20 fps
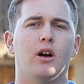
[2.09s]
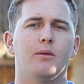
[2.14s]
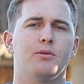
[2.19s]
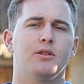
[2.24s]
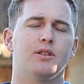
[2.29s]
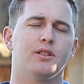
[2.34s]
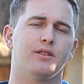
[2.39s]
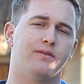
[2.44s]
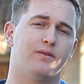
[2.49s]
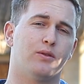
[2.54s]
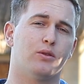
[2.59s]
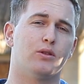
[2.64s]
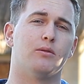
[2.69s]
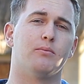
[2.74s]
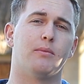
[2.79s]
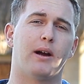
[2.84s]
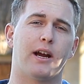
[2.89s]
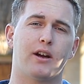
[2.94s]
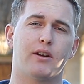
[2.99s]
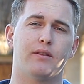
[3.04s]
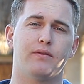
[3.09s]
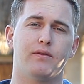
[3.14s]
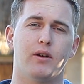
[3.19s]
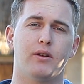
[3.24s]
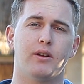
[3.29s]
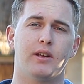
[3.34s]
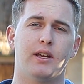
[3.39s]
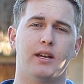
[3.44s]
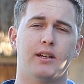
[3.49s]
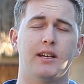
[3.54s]
options for a
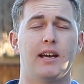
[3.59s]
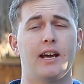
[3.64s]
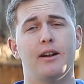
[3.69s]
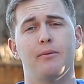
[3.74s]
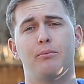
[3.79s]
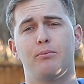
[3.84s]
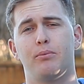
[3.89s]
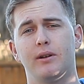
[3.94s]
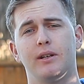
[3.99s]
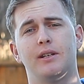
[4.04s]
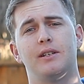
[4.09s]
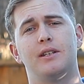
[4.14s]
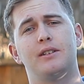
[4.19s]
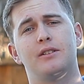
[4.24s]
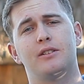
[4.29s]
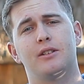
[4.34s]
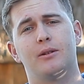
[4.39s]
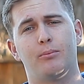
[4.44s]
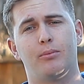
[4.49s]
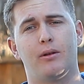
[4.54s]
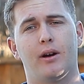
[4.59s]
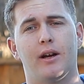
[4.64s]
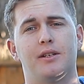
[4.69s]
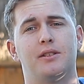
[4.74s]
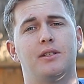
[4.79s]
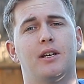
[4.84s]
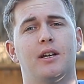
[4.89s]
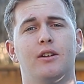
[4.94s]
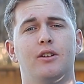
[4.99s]
microphone kit at a pretty decent price.